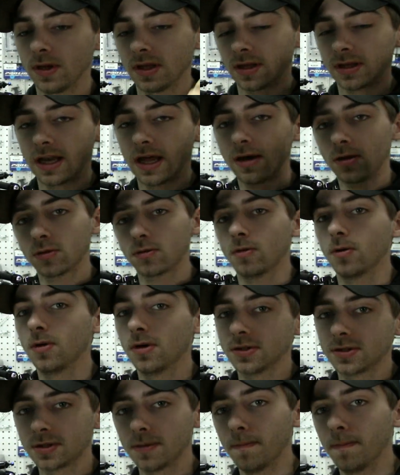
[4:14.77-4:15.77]
We can now
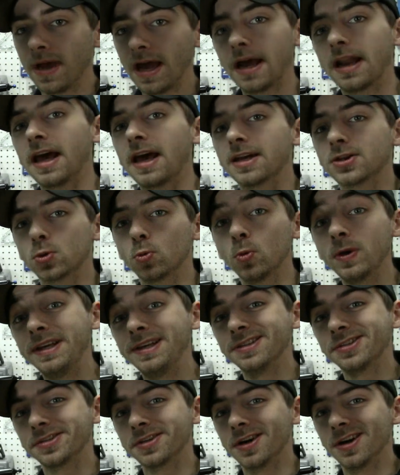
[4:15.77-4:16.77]
throw on some badass
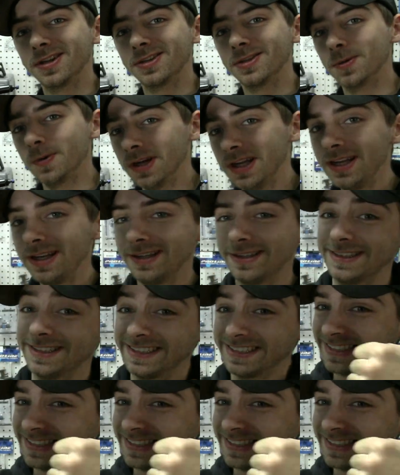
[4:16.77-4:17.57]
wheels onto it